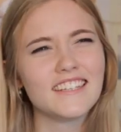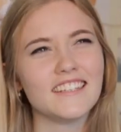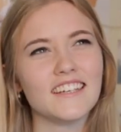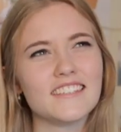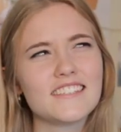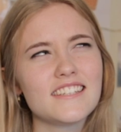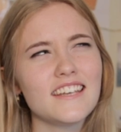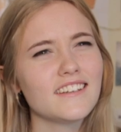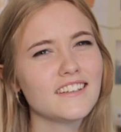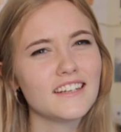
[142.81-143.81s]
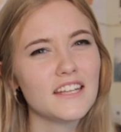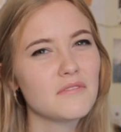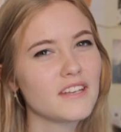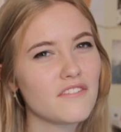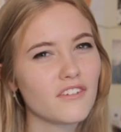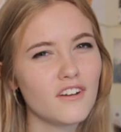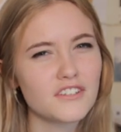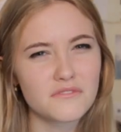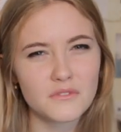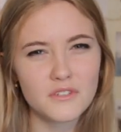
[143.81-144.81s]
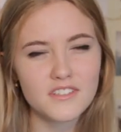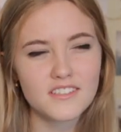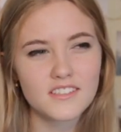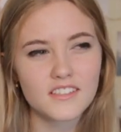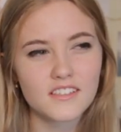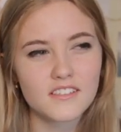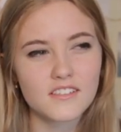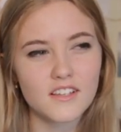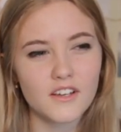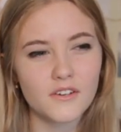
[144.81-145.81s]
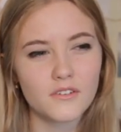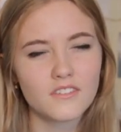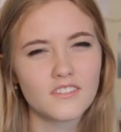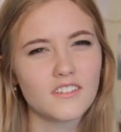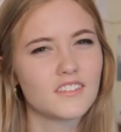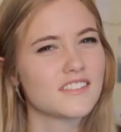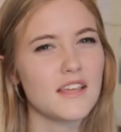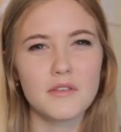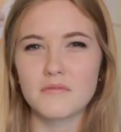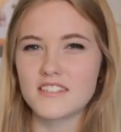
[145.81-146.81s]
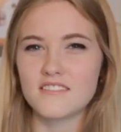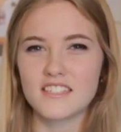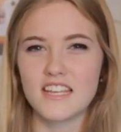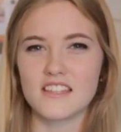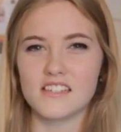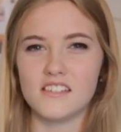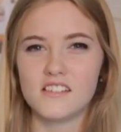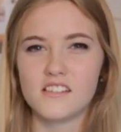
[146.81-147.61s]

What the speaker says: Yeah, technically we never got a divorce, so does that mean we're still together?